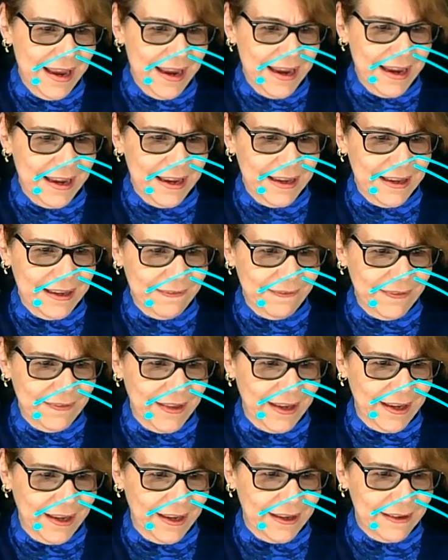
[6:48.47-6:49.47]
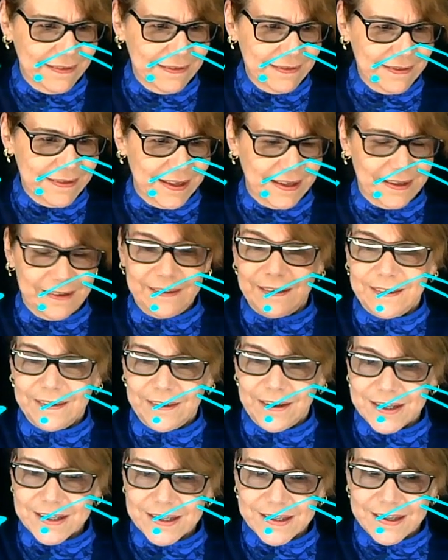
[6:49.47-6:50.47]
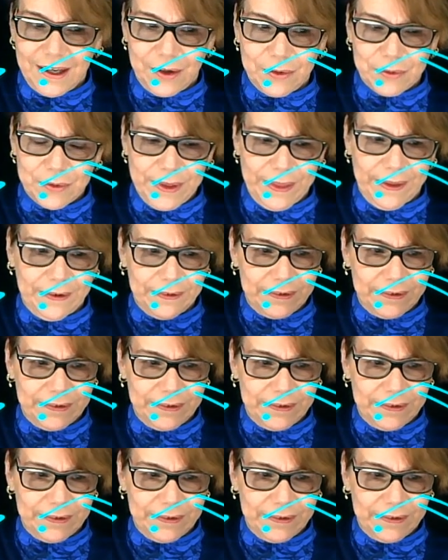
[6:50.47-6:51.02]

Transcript: and then this is going to stay over there.